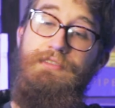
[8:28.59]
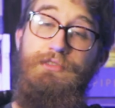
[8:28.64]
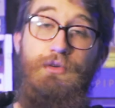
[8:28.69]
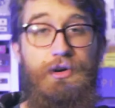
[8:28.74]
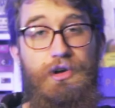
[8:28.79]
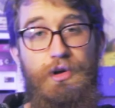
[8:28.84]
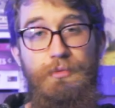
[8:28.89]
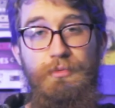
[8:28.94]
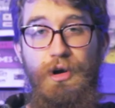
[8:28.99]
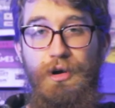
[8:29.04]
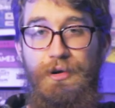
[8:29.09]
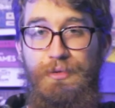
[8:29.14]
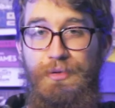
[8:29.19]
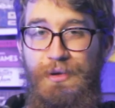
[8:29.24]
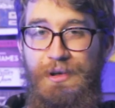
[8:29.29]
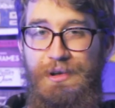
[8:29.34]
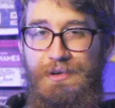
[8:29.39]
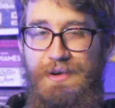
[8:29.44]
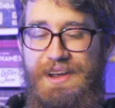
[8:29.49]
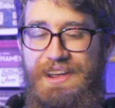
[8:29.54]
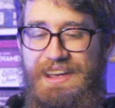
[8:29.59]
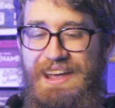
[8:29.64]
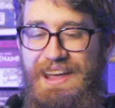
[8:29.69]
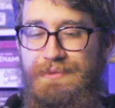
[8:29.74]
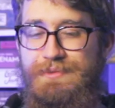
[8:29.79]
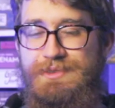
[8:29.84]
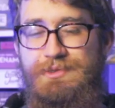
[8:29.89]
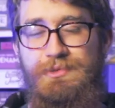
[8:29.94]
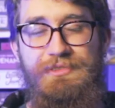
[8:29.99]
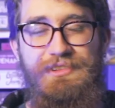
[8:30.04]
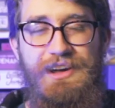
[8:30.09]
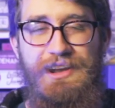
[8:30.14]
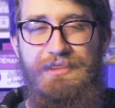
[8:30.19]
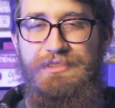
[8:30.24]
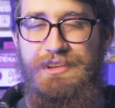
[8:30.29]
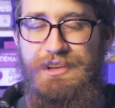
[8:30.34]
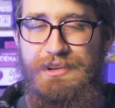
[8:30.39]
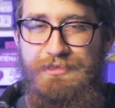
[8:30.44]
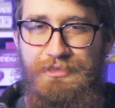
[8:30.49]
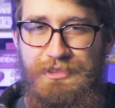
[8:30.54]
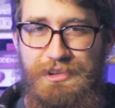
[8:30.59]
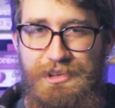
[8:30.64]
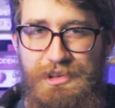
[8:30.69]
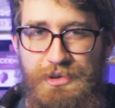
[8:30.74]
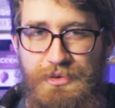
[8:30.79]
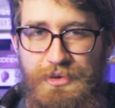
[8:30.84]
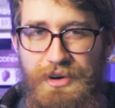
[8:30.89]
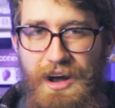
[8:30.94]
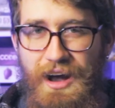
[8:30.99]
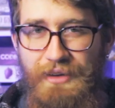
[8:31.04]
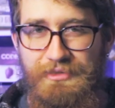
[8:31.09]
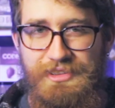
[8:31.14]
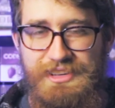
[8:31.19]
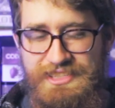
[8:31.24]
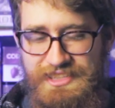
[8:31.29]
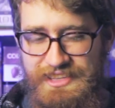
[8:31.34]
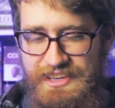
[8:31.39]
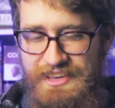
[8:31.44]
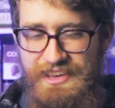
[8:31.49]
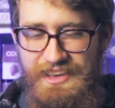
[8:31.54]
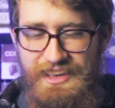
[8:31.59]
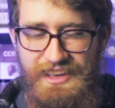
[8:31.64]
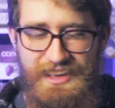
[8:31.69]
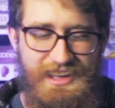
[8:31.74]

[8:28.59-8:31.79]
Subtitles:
you want to know more roll and write games, we've got a video for you, obviously.